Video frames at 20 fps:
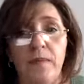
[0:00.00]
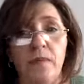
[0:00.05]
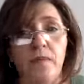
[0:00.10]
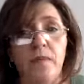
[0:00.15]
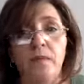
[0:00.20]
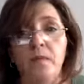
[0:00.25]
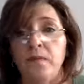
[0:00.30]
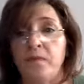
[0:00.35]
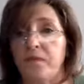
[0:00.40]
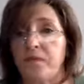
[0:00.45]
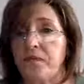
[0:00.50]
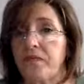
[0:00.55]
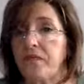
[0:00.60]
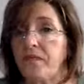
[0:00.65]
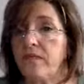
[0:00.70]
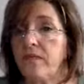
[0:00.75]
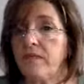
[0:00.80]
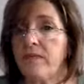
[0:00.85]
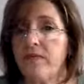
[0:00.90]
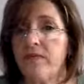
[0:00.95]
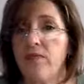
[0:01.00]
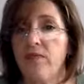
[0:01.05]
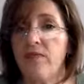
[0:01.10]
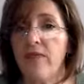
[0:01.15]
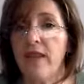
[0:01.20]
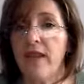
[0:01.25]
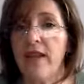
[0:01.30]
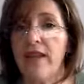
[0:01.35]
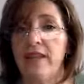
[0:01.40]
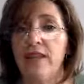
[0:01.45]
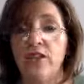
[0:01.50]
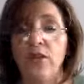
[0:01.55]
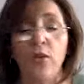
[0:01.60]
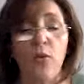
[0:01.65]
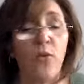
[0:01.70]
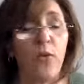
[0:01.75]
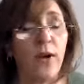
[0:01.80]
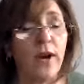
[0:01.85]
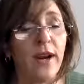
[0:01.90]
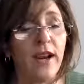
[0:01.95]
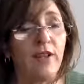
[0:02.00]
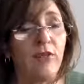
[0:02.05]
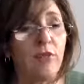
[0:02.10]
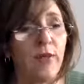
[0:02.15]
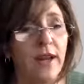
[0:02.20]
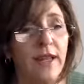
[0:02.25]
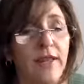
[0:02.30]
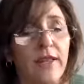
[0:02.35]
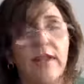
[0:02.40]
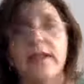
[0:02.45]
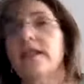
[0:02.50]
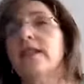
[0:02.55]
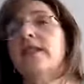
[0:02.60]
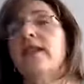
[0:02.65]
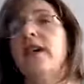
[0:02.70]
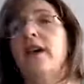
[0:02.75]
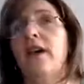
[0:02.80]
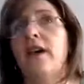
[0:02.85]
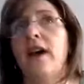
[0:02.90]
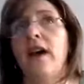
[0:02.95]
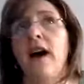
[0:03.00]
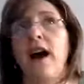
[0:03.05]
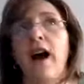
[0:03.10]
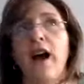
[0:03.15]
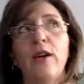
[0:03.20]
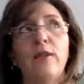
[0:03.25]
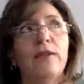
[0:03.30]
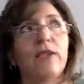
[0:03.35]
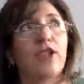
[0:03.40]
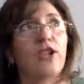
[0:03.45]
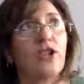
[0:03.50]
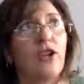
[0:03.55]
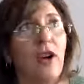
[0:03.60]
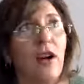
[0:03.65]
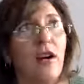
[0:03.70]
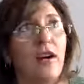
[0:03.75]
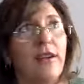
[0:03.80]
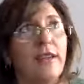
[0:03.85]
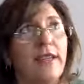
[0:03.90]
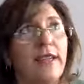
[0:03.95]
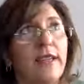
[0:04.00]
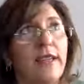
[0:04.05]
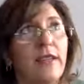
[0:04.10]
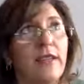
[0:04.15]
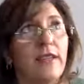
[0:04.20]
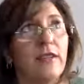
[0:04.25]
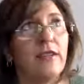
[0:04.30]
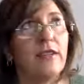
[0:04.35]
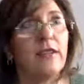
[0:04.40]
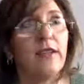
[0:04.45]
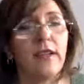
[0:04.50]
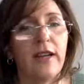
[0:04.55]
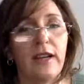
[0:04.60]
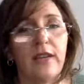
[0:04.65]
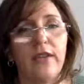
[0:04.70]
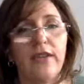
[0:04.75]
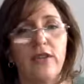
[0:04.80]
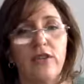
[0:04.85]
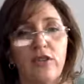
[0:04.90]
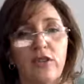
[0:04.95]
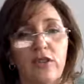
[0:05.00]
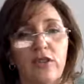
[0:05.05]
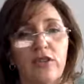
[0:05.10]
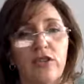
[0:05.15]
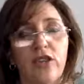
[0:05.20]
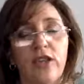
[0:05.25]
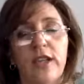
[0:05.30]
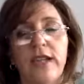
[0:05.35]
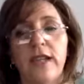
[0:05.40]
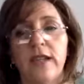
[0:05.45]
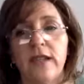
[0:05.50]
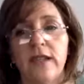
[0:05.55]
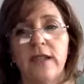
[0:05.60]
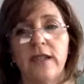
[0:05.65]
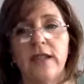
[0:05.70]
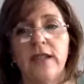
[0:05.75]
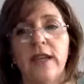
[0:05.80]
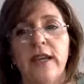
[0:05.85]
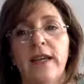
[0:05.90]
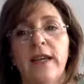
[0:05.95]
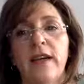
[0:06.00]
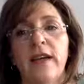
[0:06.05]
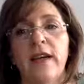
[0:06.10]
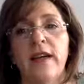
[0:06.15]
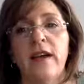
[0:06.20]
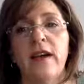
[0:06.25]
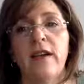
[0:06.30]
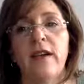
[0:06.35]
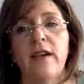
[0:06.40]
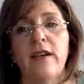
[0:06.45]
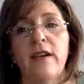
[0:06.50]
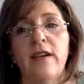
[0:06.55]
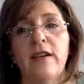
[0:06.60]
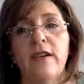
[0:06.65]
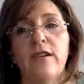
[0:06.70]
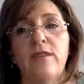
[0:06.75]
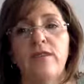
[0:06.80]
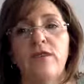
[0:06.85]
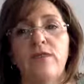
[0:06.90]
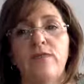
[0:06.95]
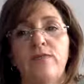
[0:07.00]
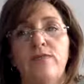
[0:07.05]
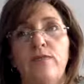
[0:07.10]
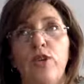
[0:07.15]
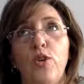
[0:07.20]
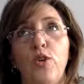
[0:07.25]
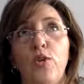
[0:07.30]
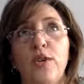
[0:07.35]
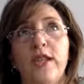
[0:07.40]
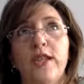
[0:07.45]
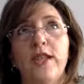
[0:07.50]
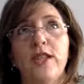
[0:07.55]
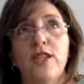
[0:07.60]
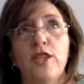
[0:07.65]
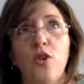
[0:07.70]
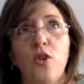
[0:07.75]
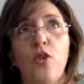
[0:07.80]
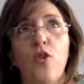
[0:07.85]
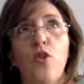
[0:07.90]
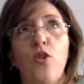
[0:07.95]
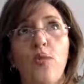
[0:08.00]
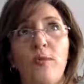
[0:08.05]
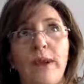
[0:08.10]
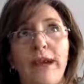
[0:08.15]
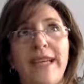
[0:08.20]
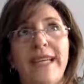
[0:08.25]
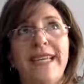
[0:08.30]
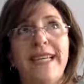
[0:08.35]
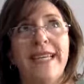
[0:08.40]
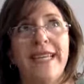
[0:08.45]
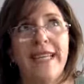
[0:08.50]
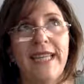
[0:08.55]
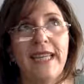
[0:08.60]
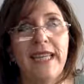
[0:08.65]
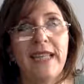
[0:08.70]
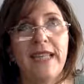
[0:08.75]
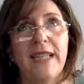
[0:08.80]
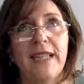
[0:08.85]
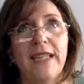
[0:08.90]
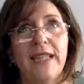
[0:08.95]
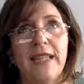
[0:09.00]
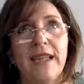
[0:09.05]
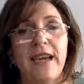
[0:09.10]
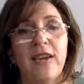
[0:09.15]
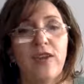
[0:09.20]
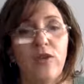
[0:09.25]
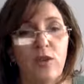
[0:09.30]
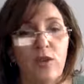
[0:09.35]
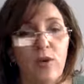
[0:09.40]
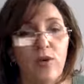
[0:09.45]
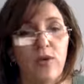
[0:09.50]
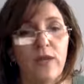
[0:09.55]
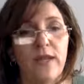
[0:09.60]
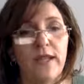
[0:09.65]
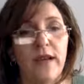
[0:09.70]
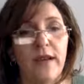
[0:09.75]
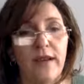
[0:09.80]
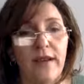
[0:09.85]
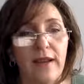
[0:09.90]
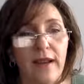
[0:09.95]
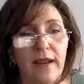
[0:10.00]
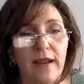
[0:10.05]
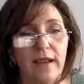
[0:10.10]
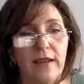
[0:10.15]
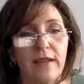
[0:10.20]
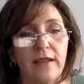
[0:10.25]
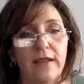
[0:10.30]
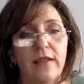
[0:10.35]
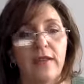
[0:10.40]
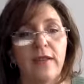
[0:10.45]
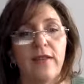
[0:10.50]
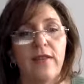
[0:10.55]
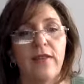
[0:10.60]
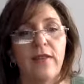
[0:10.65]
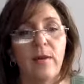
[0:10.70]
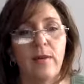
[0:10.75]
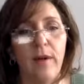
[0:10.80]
and so when I read this, I was shocked that here the Catholic Church is uh, doing so many things that goes against the